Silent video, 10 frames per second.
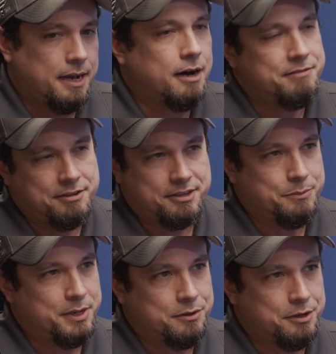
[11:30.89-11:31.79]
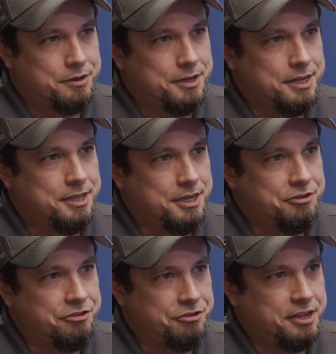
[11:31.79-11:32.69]
obviously we all know the
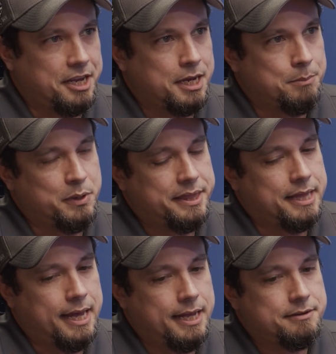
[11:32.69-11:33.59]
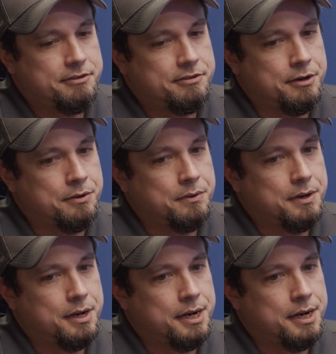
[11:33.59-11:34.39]
issues that come with that. Yeah, so